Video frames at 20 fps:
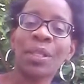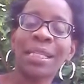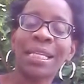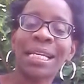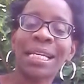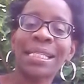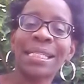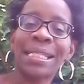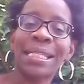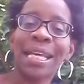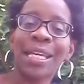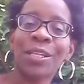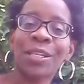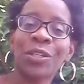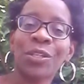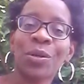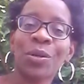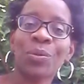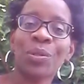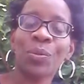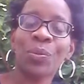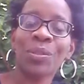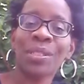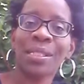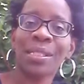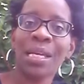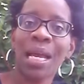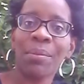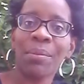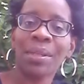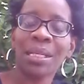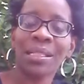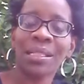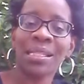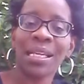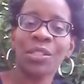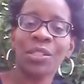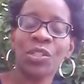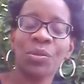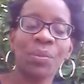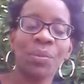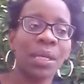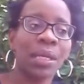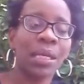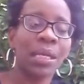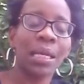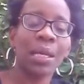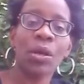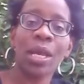and then I say, there was a time that said to me,